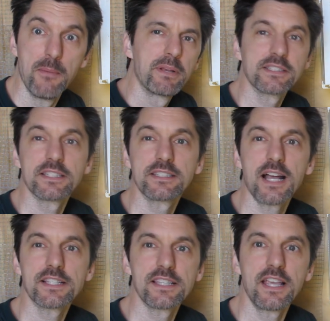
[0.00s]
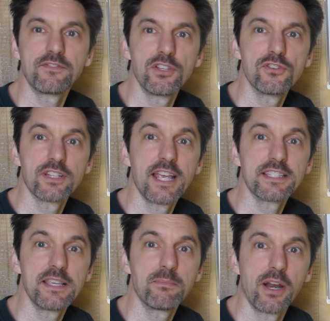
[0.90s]
because it's not safe to use an A
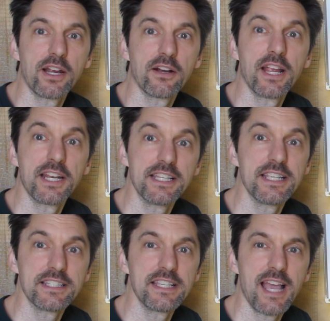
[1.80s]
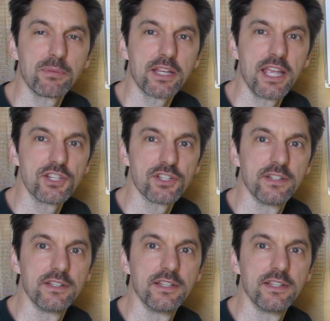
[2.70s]
C breaker in a D C application.